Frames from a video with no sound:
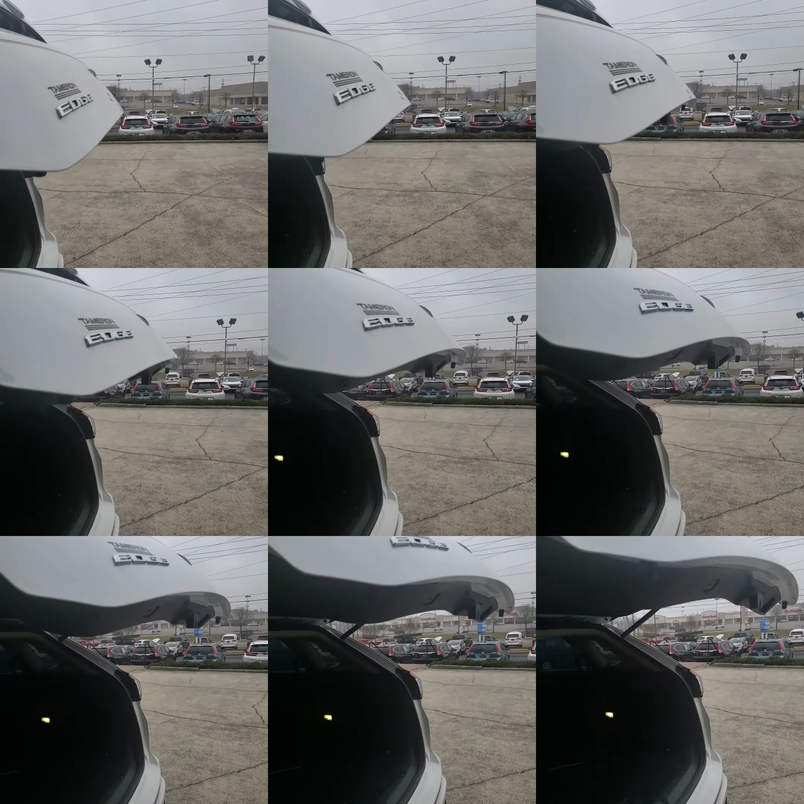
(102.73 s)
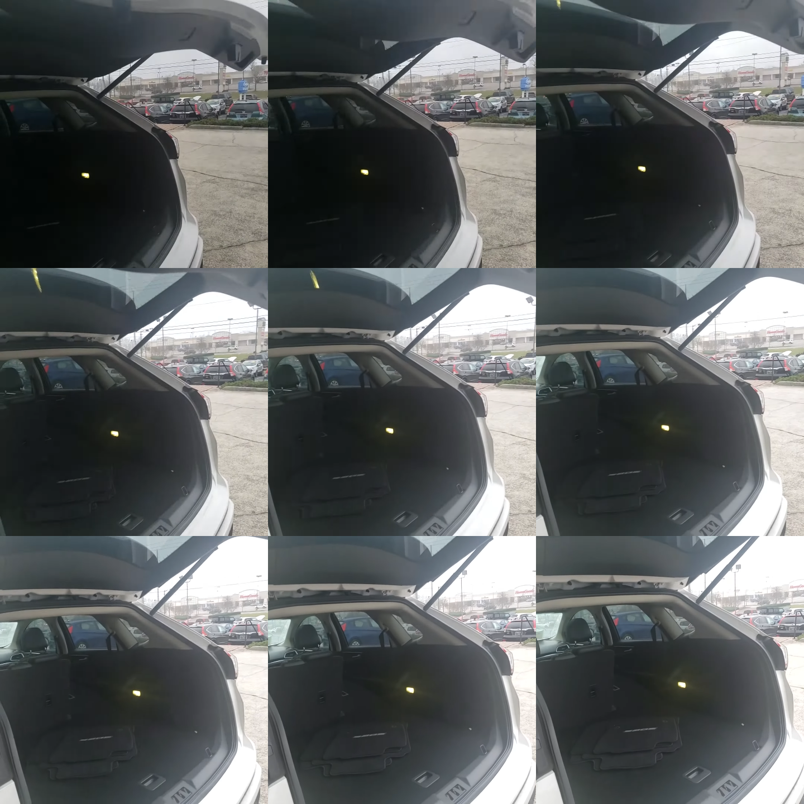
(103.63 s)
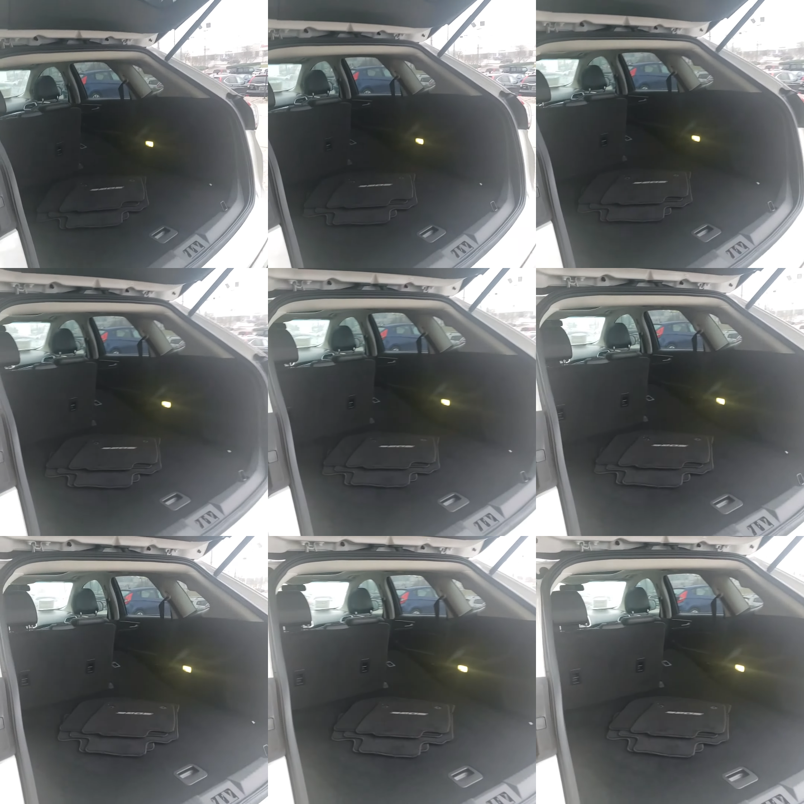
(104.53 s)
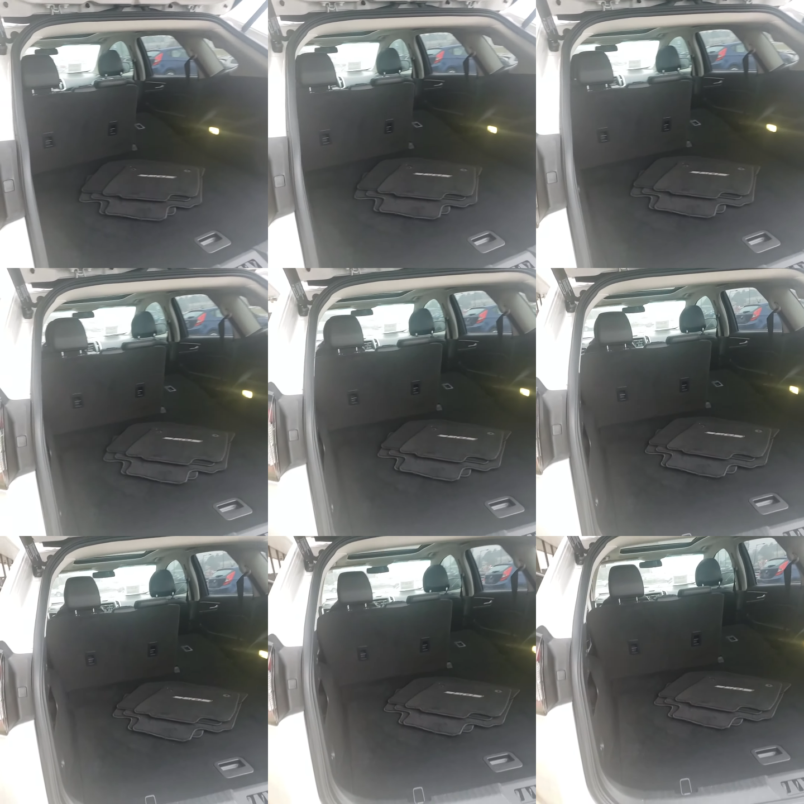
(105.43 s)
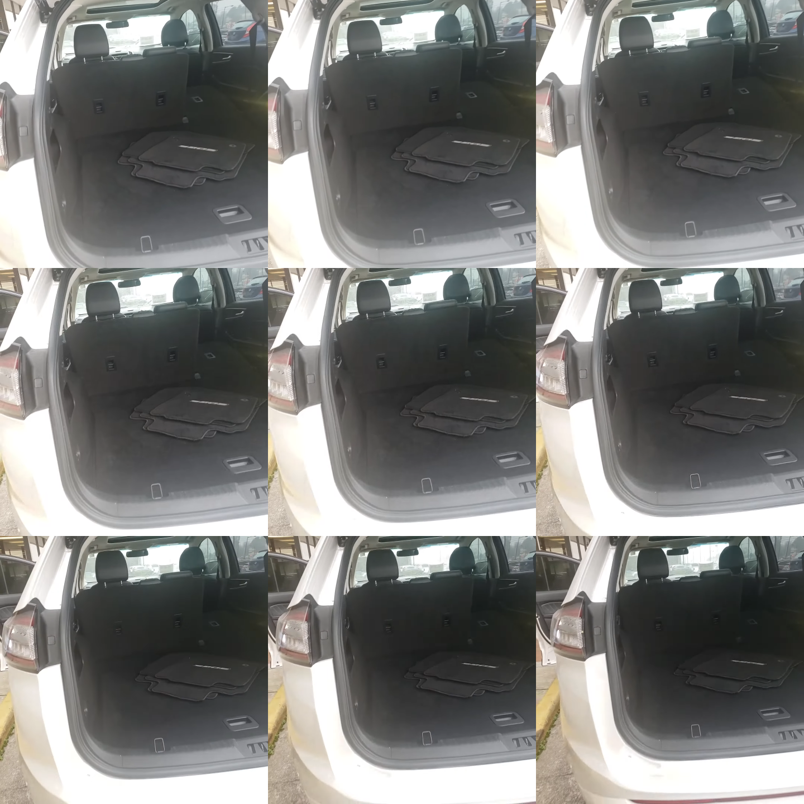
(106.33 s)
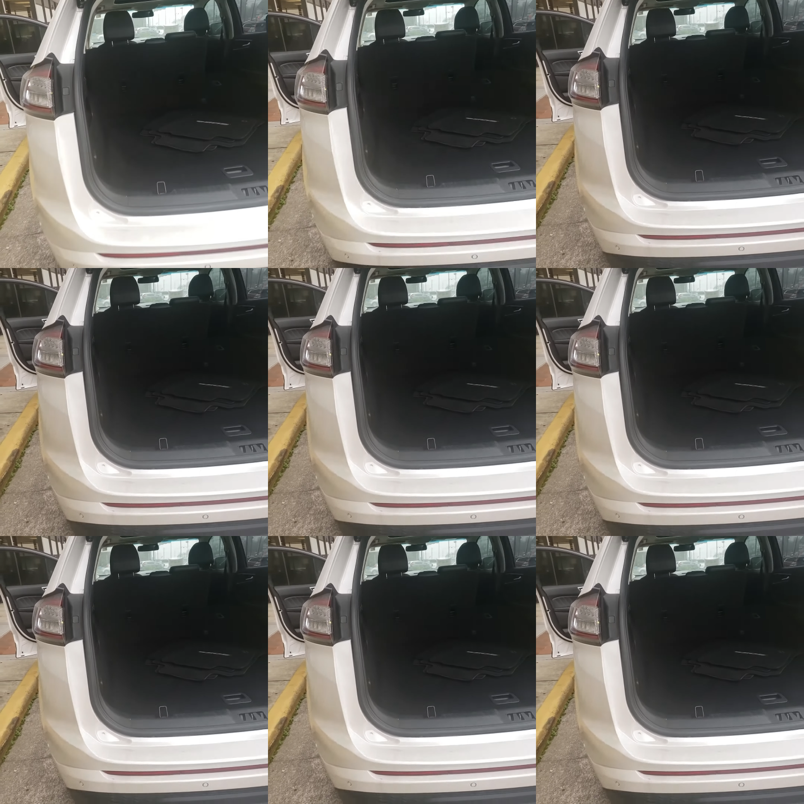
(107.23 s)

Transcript: [unreadable: no face in view]